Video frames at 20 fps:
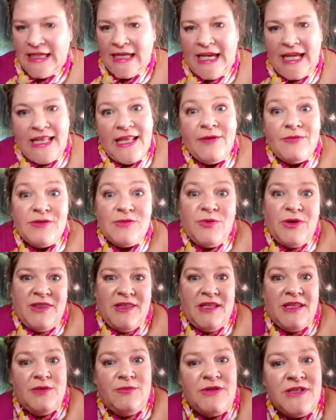And that was one
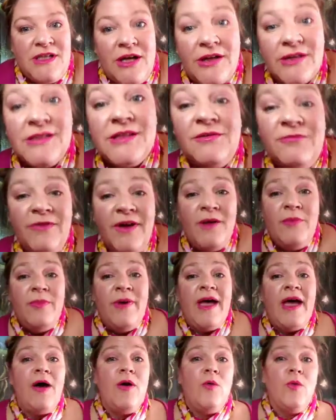thing that we talked to the vet
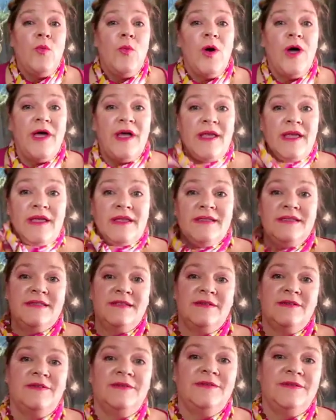about,
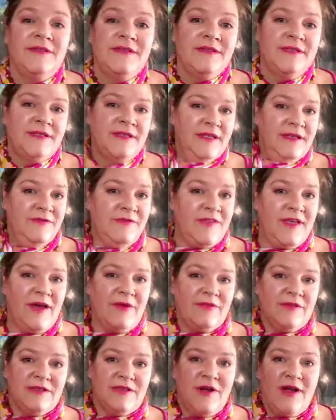was if
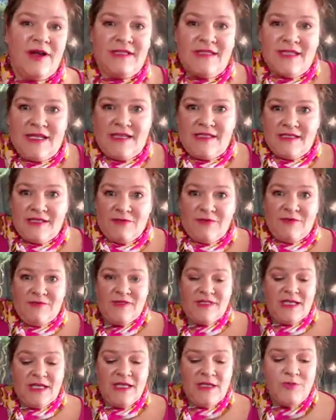that was causing some of
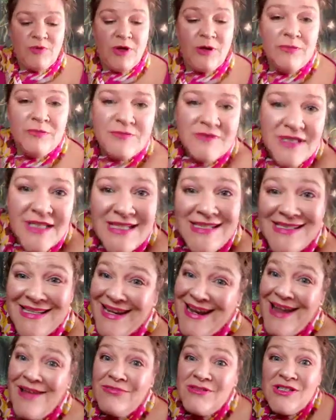his kidney problems. And he said,
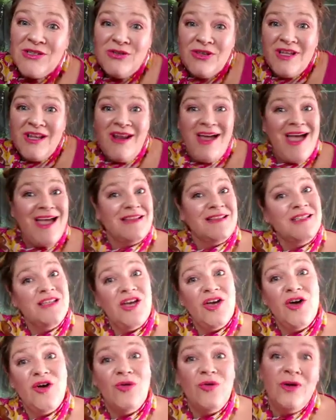absolutely not.
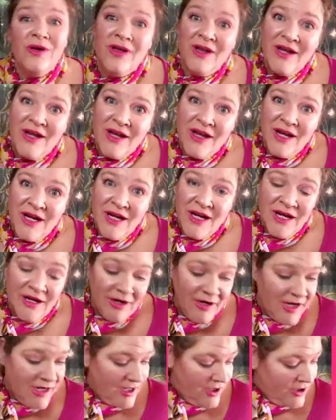So here
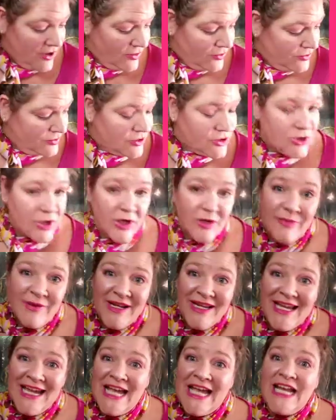I go. Drug my
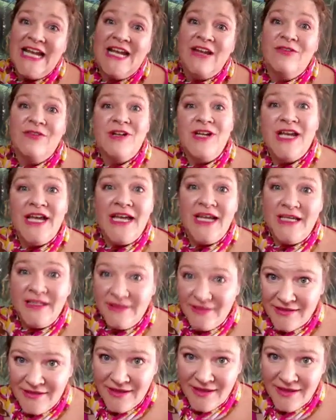cat every day.